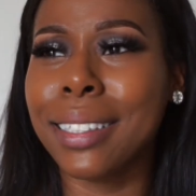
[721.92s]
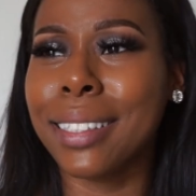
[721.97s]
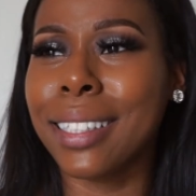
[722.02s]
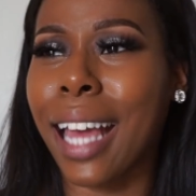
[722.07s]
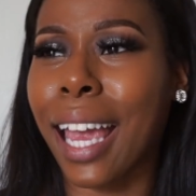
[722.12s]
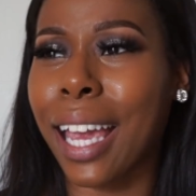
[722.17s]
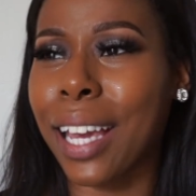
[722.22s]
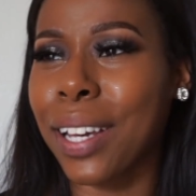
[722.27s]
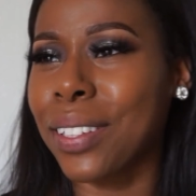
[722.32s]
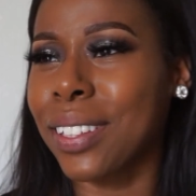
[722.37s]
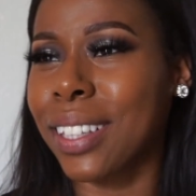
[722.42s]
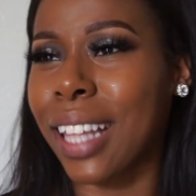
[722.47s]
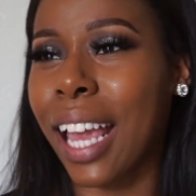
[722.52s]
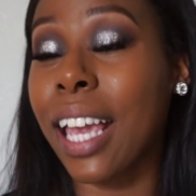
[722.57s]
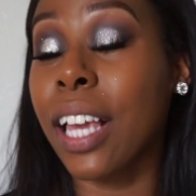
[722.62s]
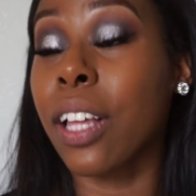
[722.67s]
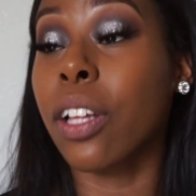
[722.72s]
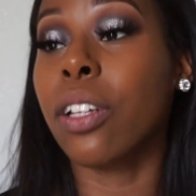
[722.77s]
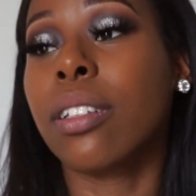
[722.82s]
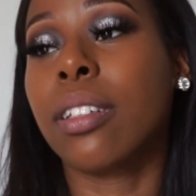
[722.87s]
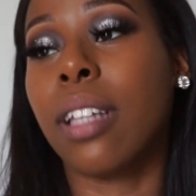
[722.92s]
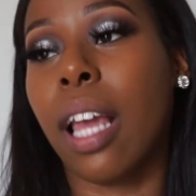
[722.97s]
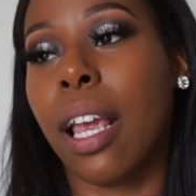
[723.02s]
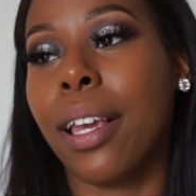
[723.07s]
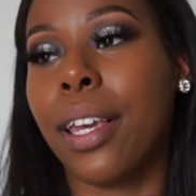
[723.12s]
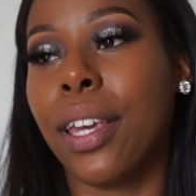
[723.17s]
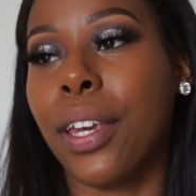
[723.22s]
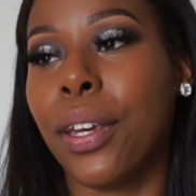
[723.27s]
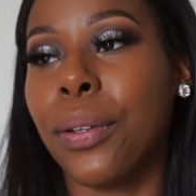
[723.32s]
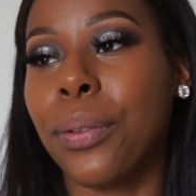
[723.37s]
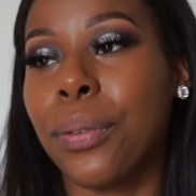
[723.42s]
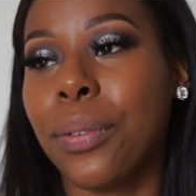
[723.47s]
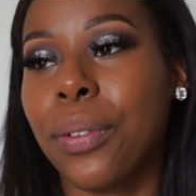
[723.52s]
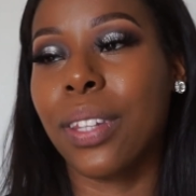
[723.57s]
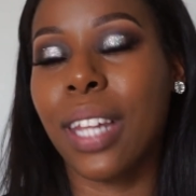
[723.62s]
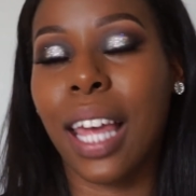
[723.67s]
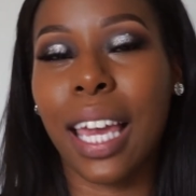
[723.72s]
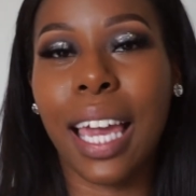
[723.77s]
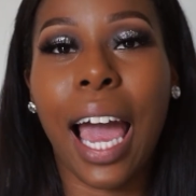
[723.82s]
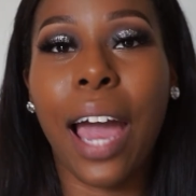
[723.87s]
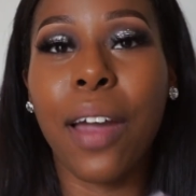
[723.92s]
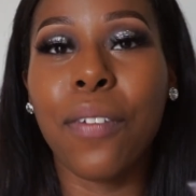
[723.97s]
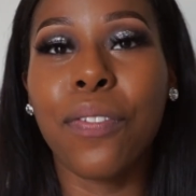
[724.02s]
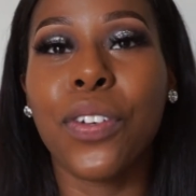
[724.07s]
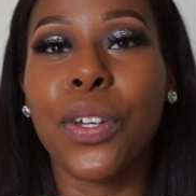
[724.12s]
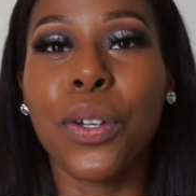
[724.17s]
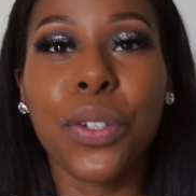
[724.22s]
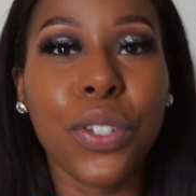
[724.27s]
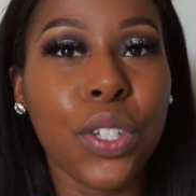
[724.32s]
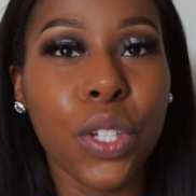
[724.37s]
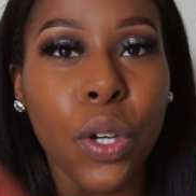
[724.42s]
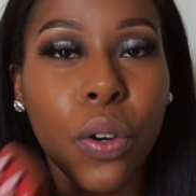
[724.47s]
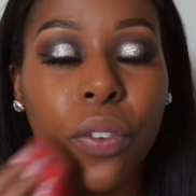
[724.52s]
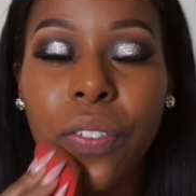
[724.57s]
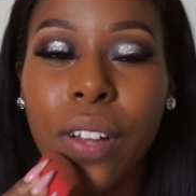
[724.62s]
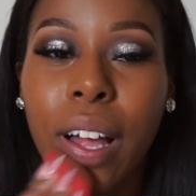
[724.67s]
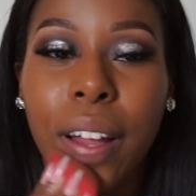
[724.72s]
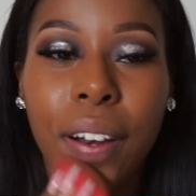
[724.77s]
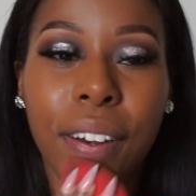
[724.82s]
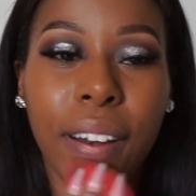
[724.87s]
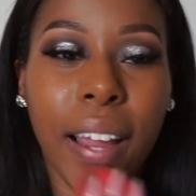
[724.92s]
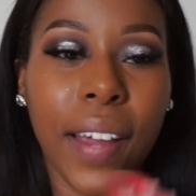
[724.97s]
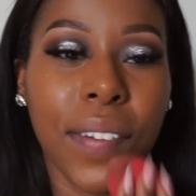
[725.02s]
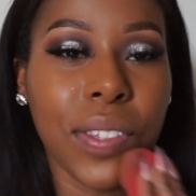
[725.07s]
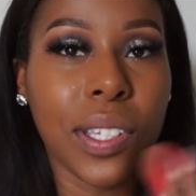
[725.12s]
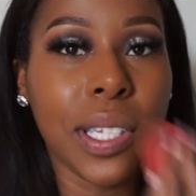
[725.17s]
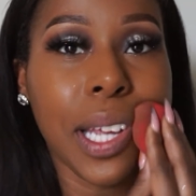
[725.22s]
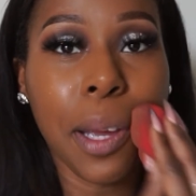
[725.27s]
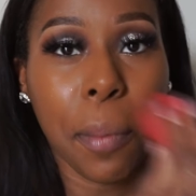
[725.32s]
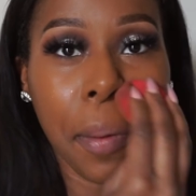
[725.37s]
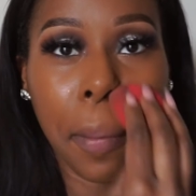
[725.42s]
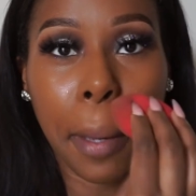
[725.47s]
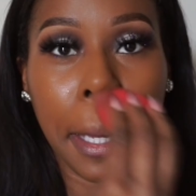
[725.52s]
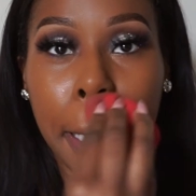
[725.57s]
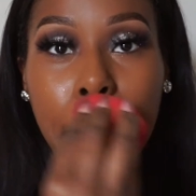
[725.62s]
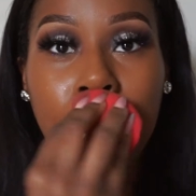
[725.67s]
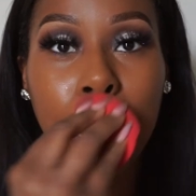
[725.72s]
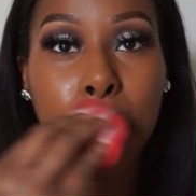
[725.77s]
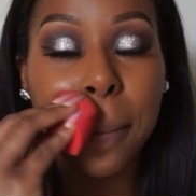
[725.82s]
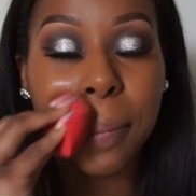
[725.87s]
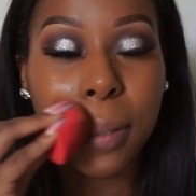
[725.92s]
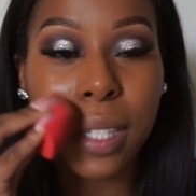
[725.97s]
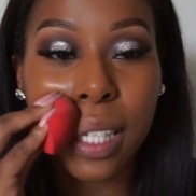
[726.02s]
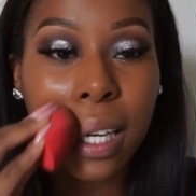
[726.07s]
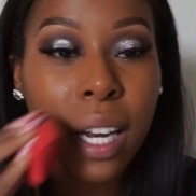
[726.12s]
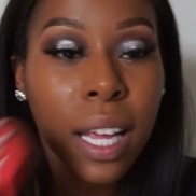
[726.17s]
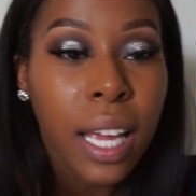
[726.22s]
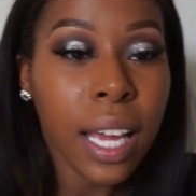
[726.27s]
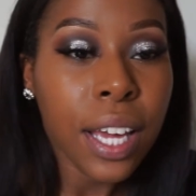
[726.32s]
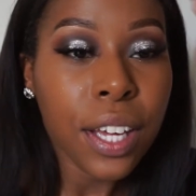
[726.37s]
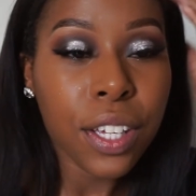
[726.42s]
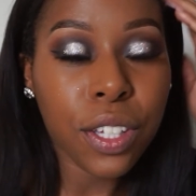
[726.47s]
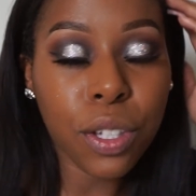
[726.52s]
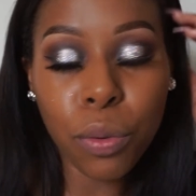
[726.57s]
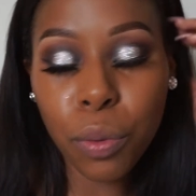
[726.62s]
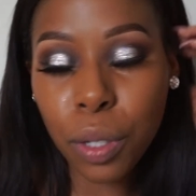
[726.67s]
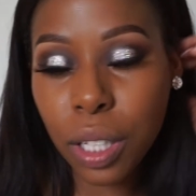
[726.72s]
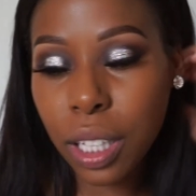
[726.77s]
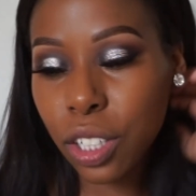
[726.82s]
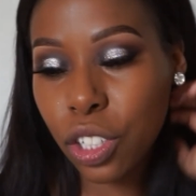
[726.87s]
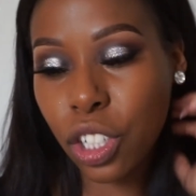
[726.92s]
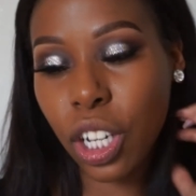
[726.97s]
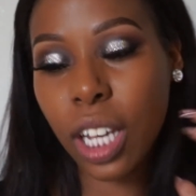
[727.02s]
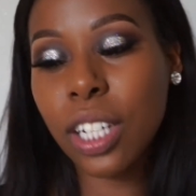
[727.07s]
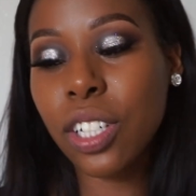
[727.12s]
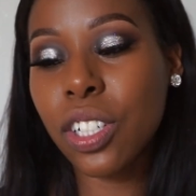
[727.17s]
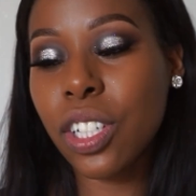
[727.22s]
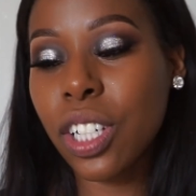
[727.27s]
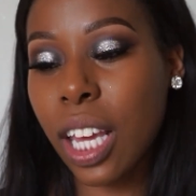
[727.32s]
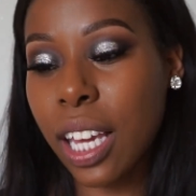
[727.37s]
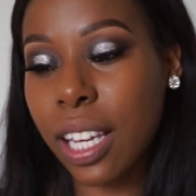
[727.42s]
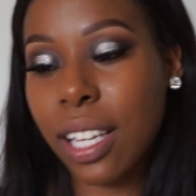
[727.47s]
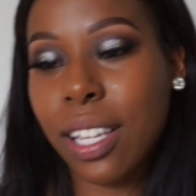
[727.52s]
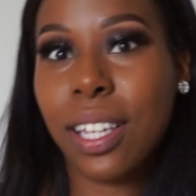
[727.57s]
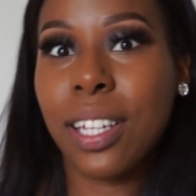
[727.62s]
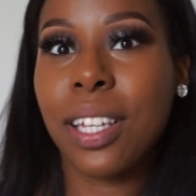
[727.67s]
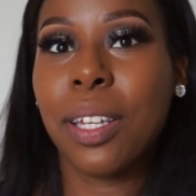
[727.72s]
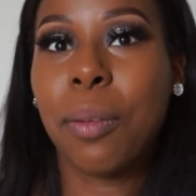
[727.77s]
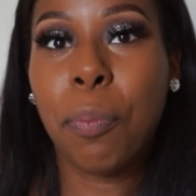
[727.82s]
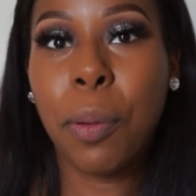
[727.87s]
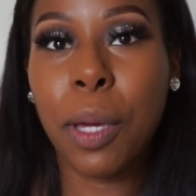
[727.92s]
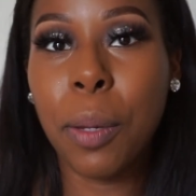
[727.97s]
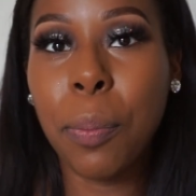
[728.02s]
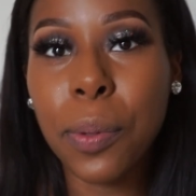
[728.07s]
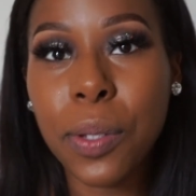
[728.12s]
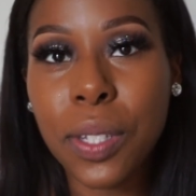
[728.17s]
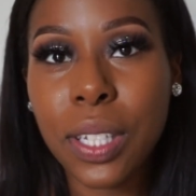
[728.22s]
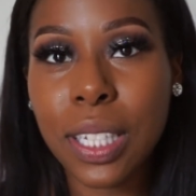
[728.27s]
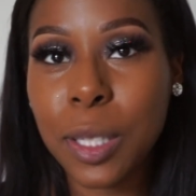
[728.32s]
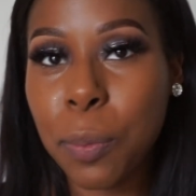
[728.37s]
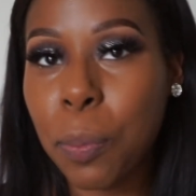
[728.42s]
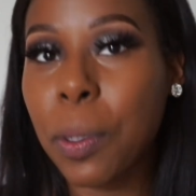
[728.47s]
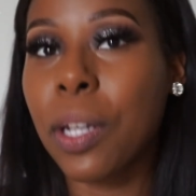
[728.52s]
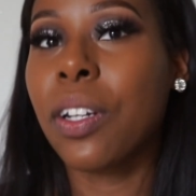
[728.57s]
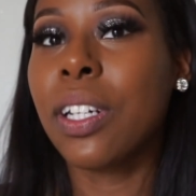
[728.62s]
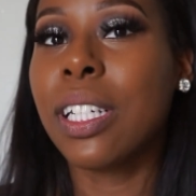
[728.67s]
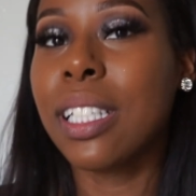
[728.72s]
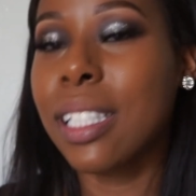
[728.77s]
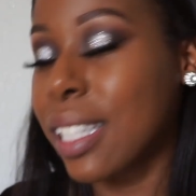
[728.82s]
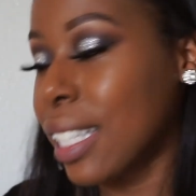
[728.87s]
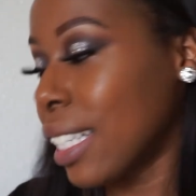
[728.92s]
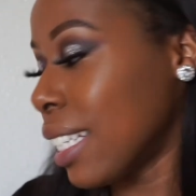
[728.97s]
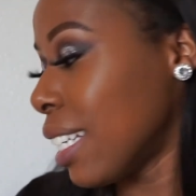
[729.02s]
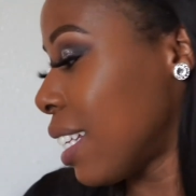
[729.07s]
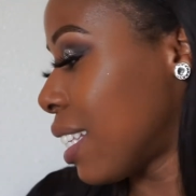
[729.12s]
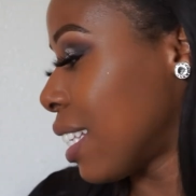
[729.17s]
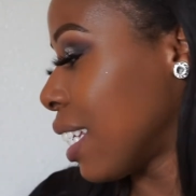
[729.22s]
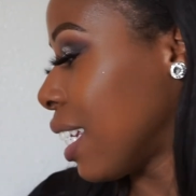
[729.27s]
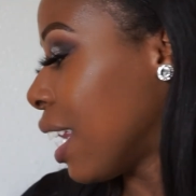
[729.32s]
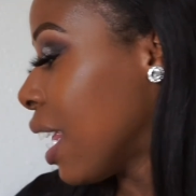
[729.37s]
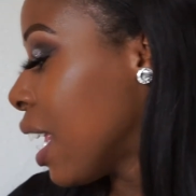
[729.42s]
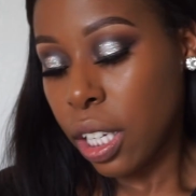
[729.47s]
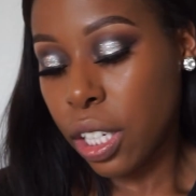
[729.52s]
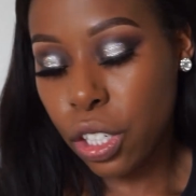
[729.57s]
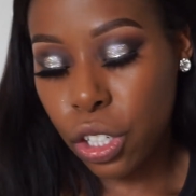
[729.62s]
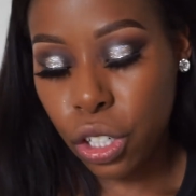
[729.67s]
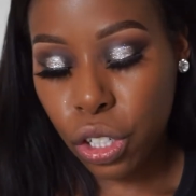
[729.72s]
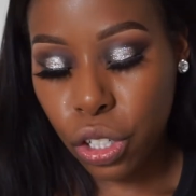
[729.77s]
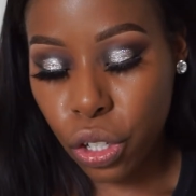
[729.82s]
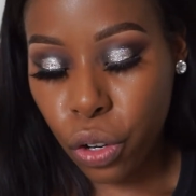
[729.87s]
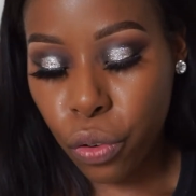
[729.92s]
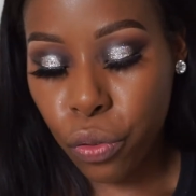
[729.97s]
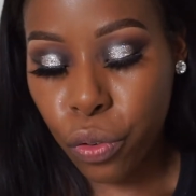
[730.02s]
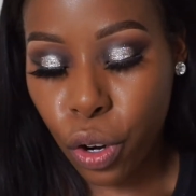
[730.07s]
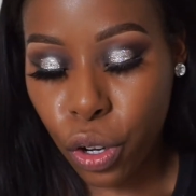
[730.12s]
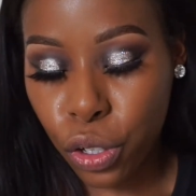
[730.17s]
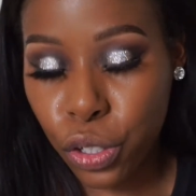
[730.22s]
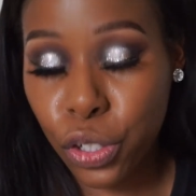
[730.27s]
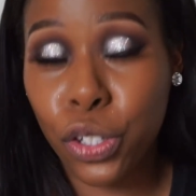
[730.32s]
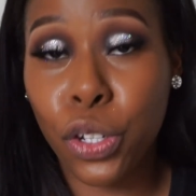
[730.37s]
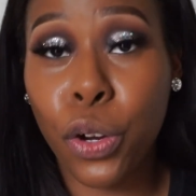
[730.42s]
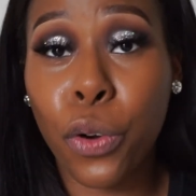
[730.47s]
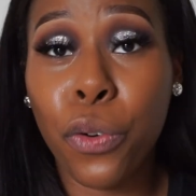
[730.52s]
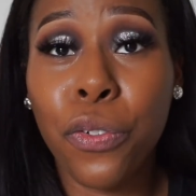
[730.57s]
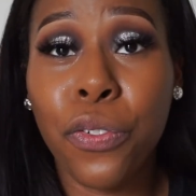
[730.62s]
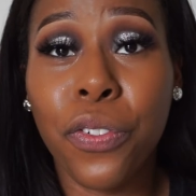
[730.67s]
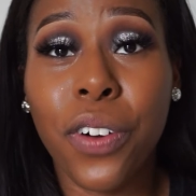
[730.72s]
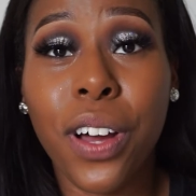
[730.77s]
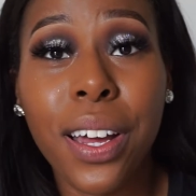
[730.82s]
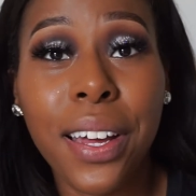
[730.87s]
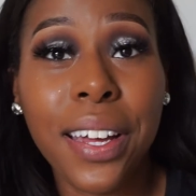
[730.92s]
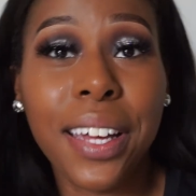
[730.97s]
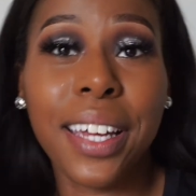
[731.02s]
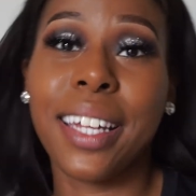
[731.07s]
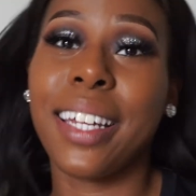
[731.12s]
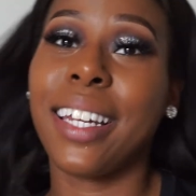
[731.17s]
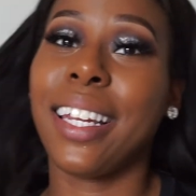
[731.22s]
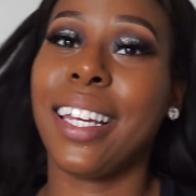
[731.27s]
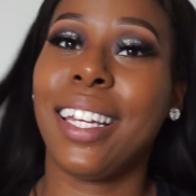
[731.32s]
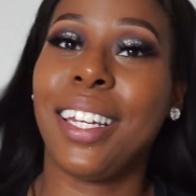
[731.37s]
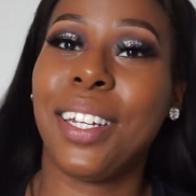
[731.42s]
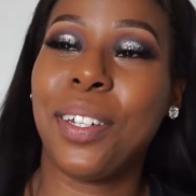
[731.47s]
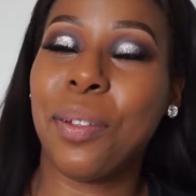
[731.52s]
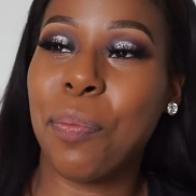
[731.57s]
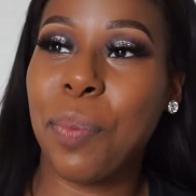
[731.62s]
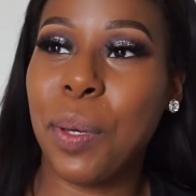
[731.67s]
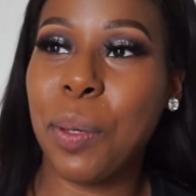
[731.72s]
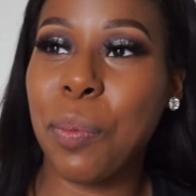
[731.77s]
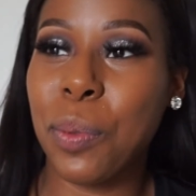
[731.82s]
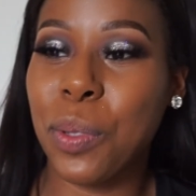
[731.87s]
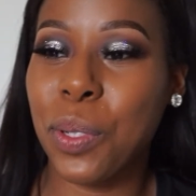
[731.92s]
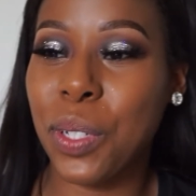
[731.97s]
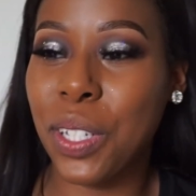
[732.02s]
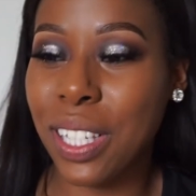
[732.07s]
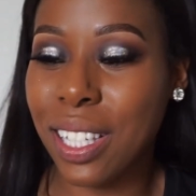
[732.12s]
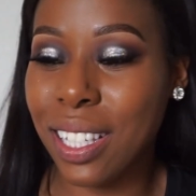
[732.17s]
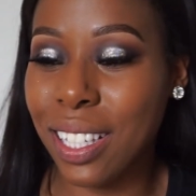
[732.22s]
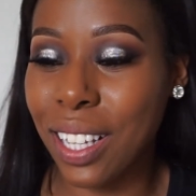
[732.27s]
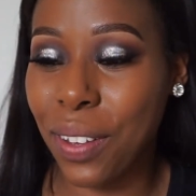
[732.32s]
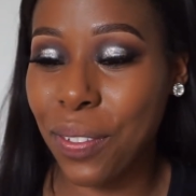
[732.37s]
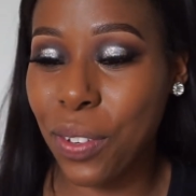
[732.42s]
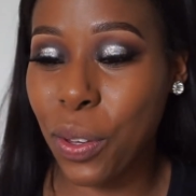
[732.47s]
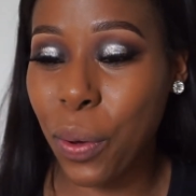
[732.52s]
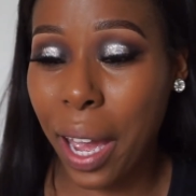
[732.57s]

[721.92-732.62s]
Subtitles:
Like, thank you. Like, I feel so flattered half the time at my games, and you really change like people's experiences, and it's just overall so fun, and people just love you.